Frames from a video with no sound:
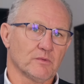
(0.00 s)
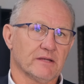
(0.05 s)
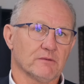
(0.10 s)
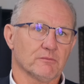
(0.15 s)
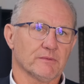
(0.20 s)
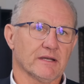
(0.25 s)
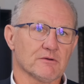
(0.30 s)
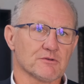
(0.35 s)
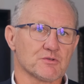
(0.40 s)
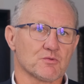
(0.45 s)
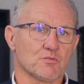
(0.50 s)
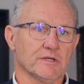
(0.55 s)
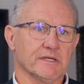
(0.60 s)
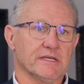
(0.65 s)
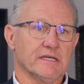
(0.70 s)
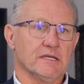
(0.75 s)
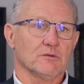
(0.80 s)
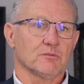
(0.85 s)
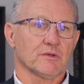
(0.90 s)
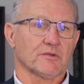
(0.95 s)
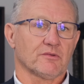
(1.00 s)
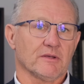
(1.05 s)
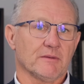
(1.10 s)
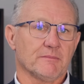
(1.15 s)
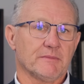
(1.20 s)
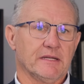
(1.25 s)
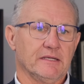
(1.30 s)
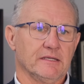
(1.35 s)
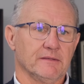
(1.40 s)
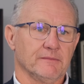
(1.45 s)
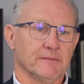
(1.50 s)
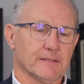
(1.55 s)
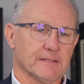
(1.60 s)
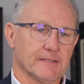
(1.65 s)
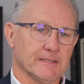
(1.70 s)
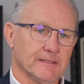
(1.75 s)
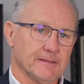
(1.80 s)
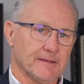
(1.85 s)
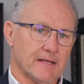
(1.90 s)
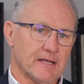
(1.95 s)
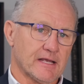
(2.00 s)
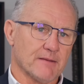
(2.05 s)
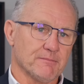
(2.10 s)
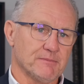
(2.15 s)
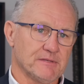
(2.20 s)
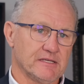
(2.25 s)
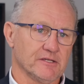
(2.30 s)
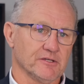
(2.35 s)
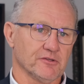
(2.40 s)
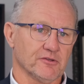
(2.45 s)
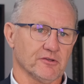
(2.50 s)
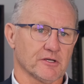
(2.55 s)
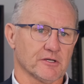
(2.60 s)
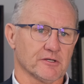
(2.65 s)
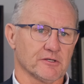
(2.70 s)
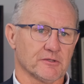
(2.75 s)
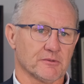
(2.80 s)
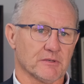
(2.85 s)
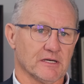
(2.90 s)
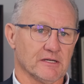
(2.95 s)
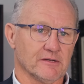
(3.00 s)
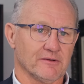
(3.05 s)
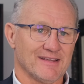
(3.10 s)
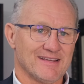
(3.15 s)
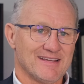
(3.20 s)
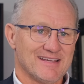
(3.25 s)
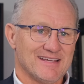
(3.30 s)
When I was working with somebody uh, a couple of years ago around